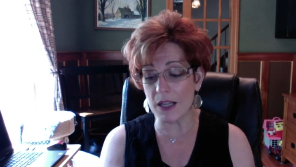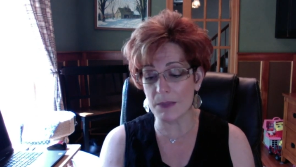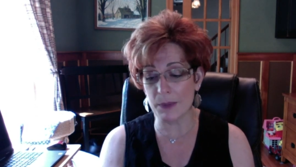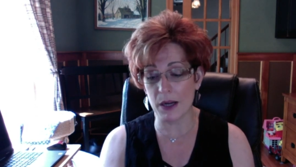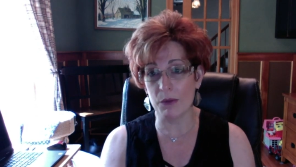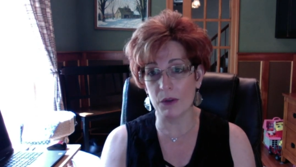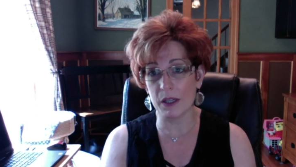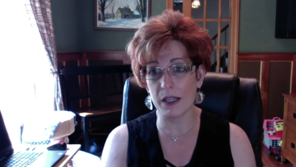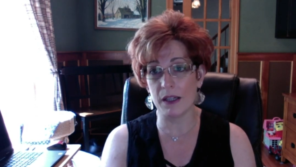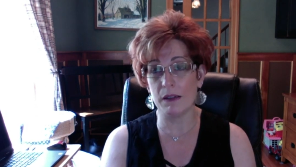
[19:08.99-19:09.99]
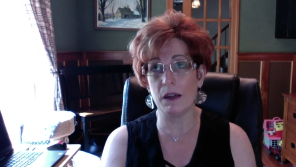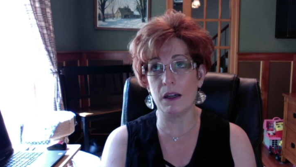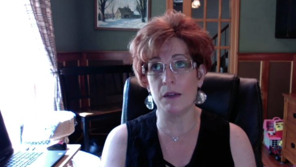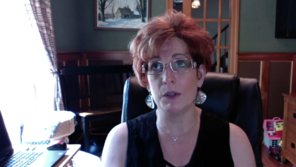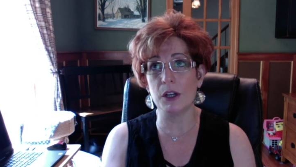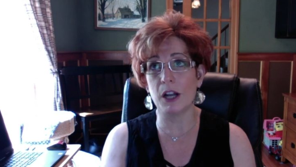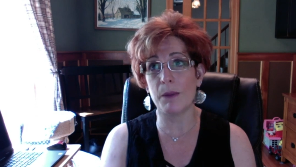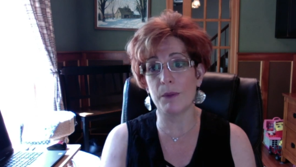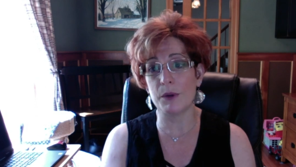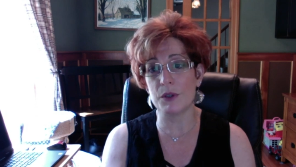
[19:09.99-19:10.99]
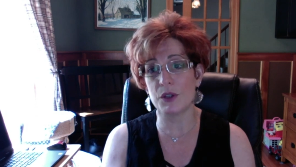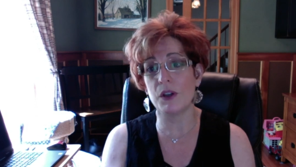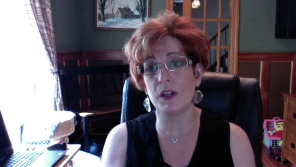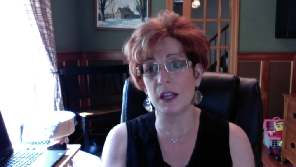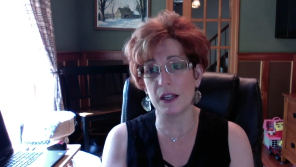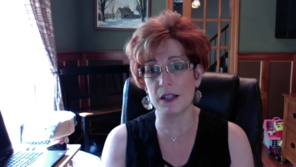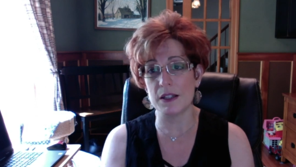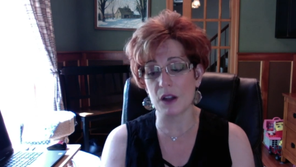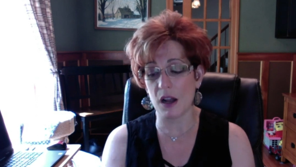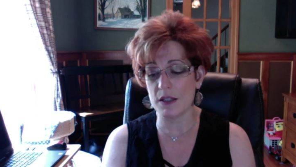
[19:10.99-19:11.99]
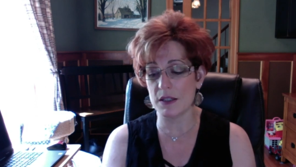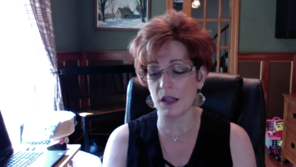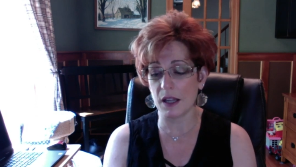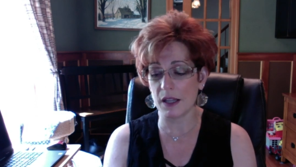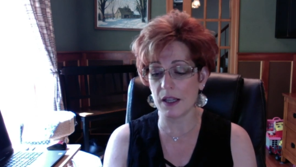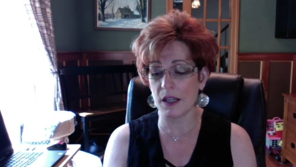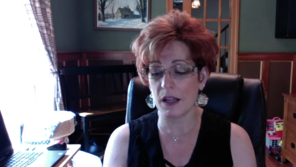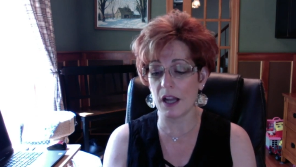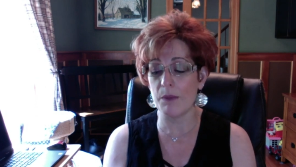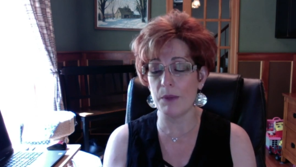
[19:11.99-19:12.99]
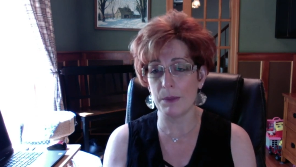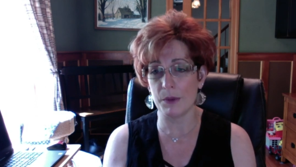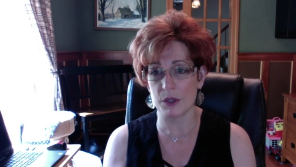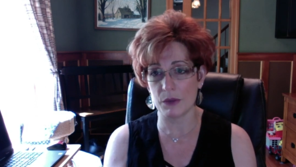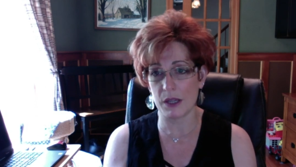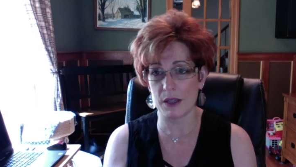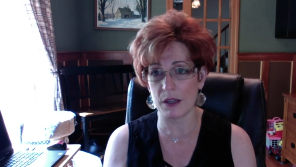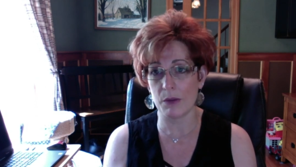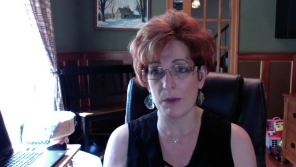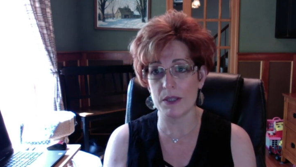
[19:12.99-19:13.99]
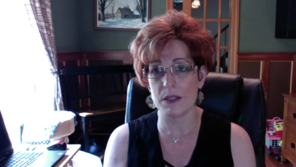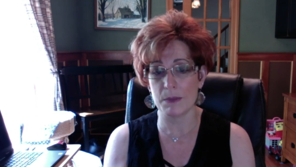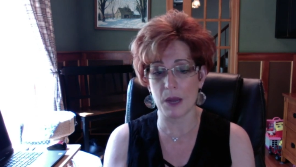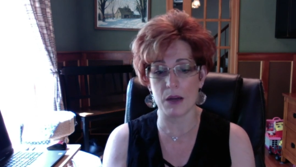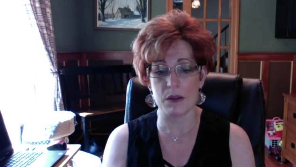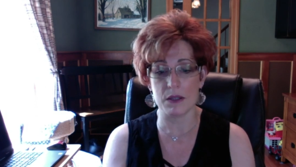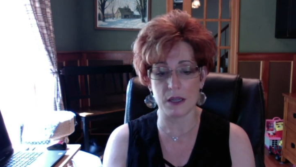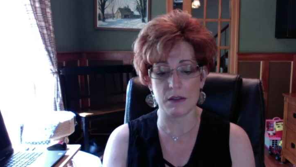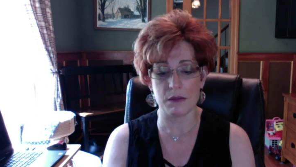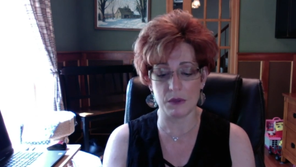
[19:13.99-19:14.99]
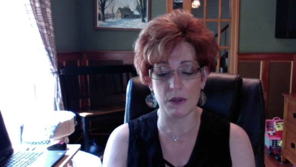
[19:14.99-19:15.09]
it's been a really good opportunity, and it's caused I think a lot of people to rethink their business models and